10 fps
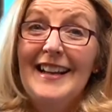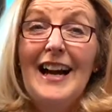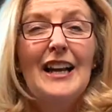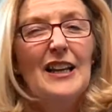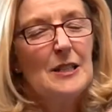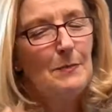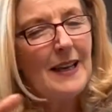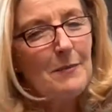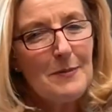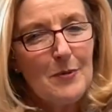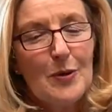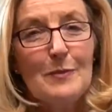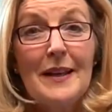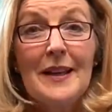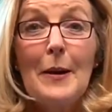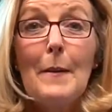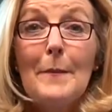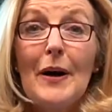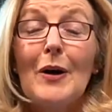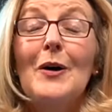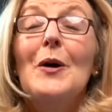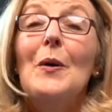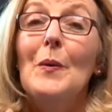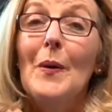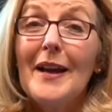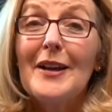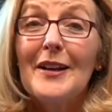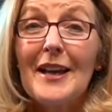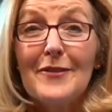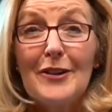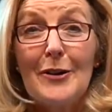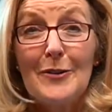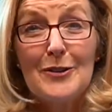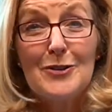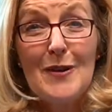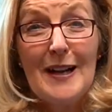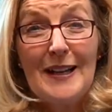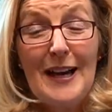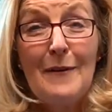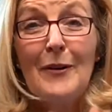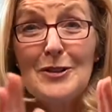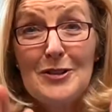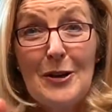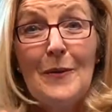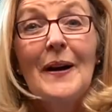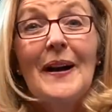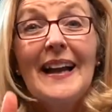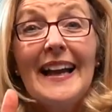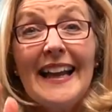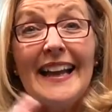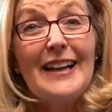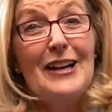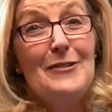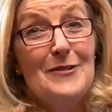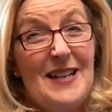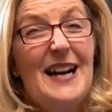And I'll explain a bit more in a minute, but we're going to have a go at the track now. So here goes.